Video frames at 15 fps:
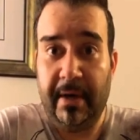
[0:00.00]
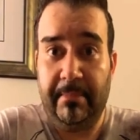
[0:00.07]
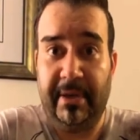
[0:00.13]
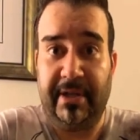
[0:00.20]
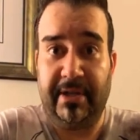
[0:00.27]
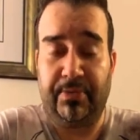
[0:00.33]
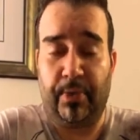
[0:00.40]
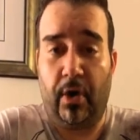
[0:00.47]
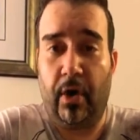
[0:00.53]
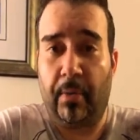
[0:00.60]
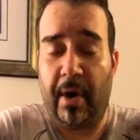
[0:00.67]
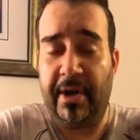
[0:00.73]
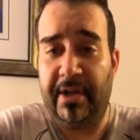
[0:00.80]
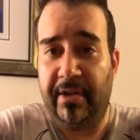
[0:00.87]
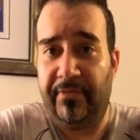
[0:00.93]
because we're
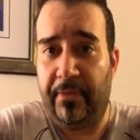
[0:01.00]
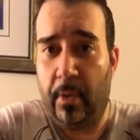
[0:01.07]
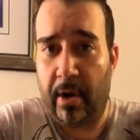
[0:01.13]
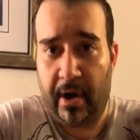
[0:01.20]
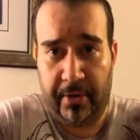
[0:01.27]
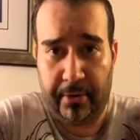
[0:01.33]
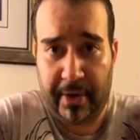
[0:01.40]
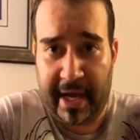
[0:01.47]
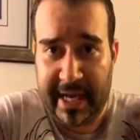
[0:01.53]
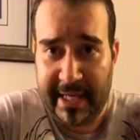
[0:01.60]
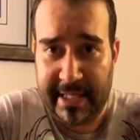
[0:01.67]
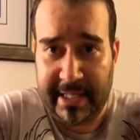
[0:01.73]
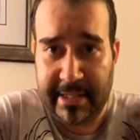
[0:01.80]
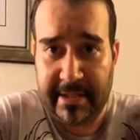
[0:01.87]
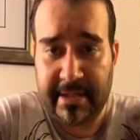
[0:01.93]
already in the
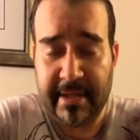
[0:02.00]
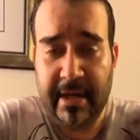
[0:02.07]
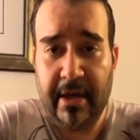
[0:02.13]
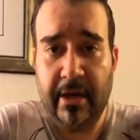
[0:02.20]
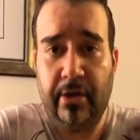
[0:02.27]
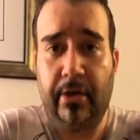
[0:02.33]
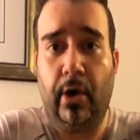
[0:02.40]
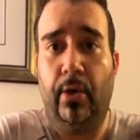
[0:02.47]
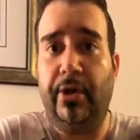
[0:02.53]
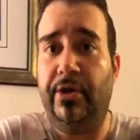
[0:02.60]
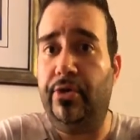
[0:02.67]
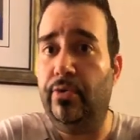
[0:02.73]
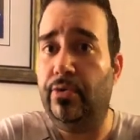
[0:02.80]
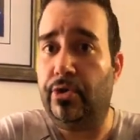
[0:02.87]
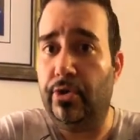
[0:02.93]
480s. Go to
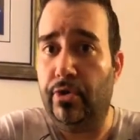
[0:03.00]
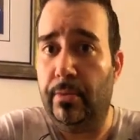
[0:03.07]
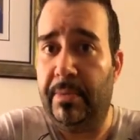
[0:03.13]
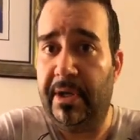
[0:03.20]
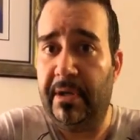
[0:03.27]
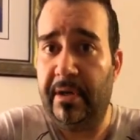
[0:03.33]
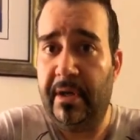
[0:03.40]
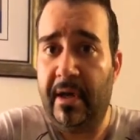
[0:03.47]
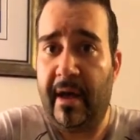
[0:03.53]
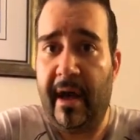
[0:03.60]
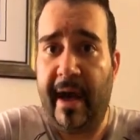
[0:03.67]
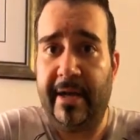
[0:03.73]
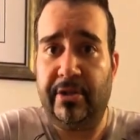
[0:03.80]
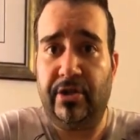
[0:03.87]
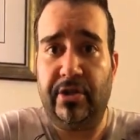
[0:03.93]
YouTube and